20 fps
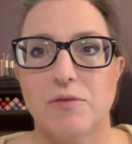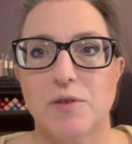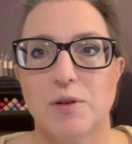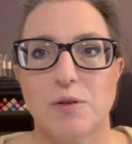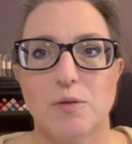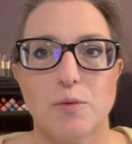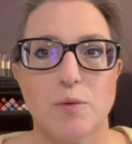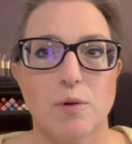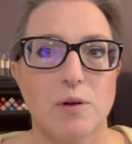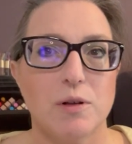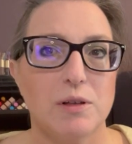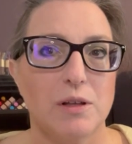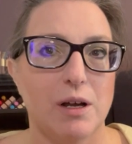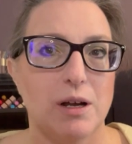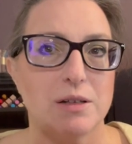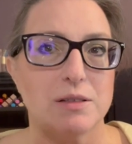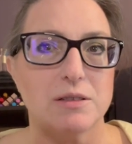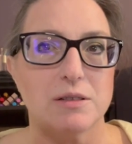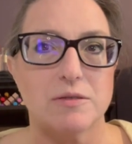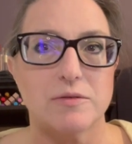you can throw a
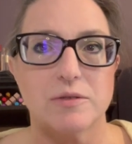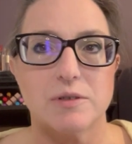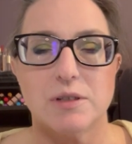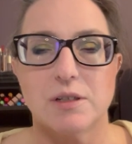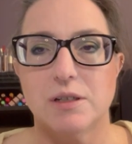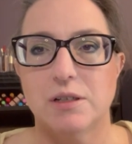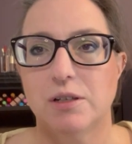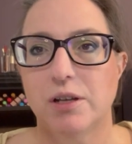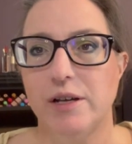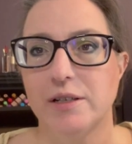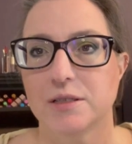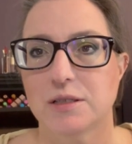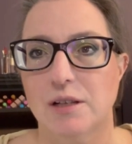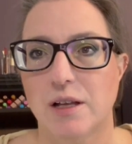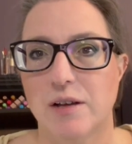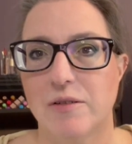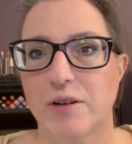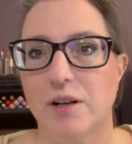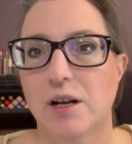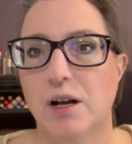gloss over it, and you still
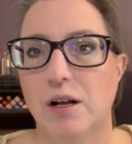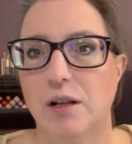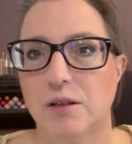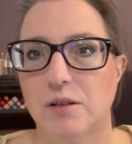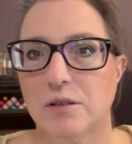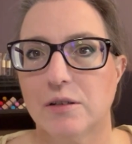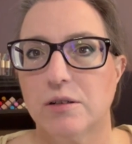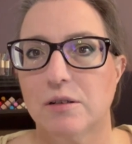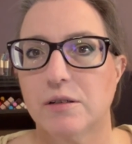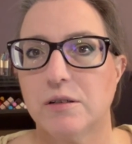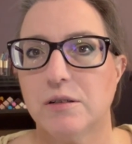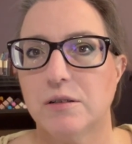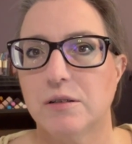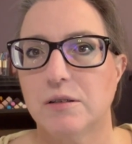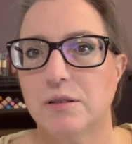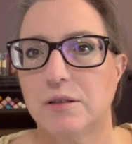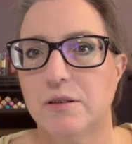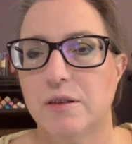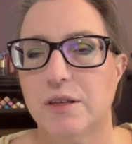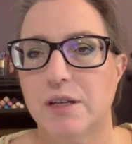have a color
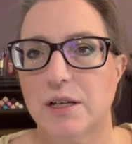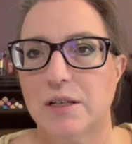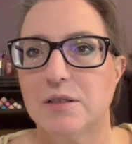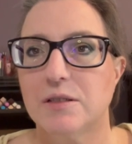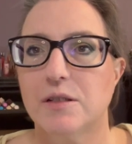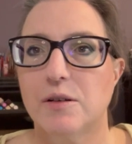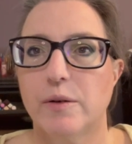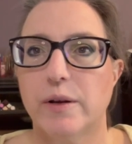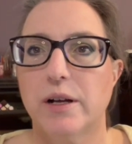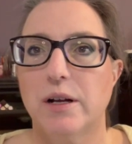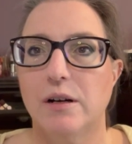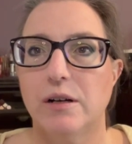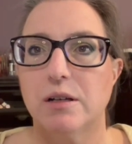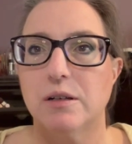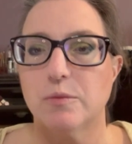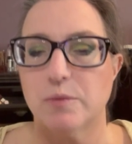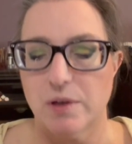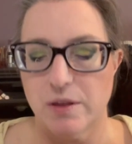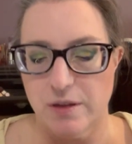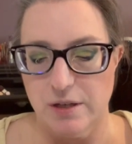and things going
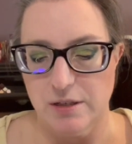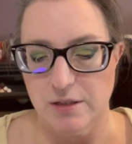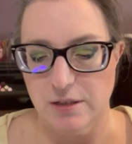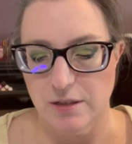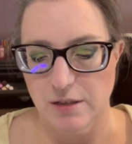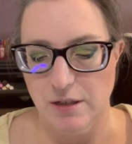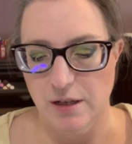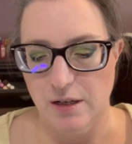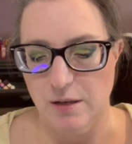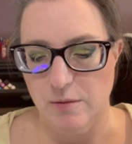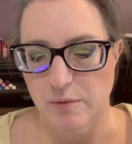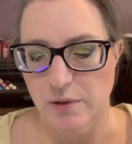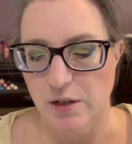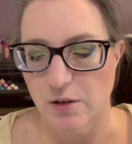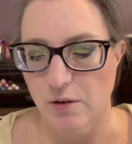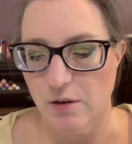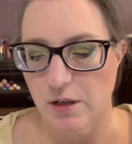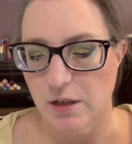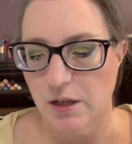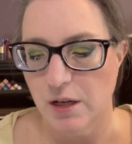on with it later
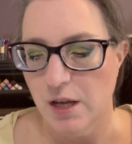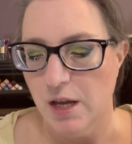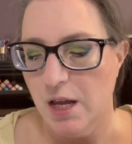on.